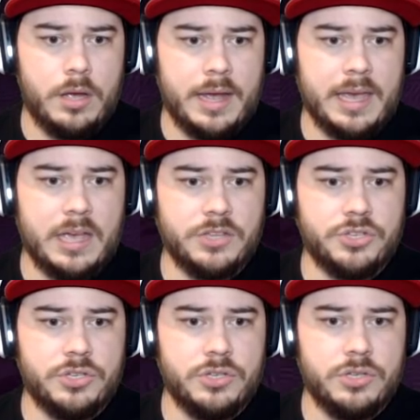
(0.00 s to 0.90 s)
I
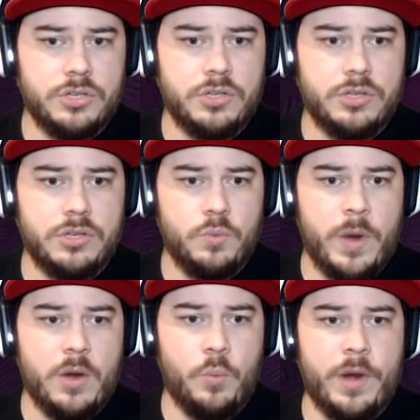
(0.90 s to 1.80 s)
guess.
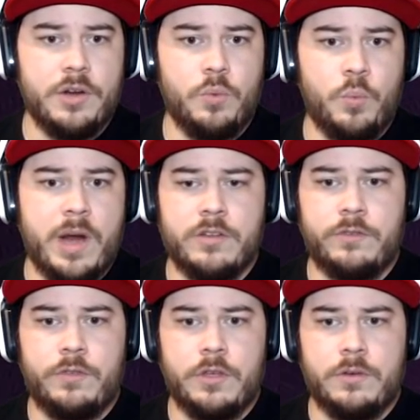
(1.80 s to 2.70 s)
Where, where, where
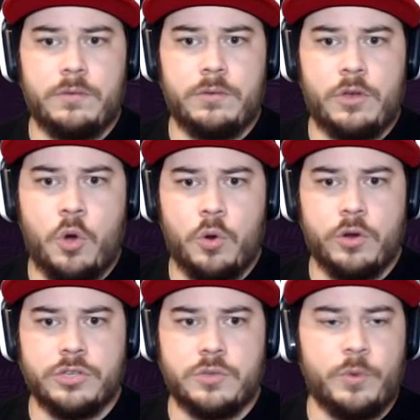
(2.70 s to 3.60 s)
does the
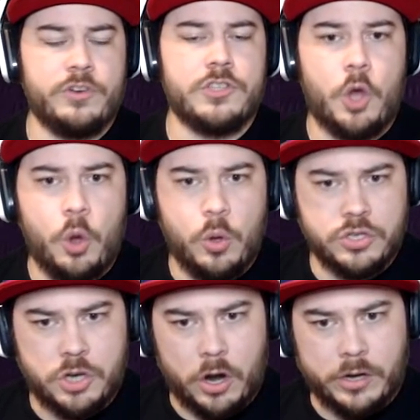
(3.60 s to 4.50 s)
course, where does the hole
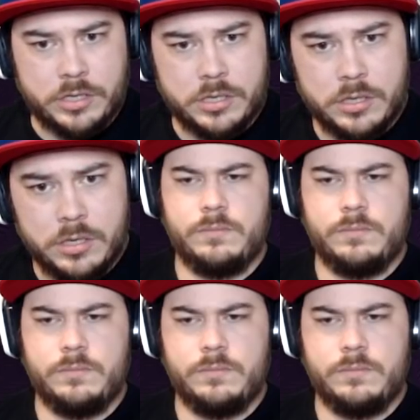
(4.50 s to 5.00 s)
start?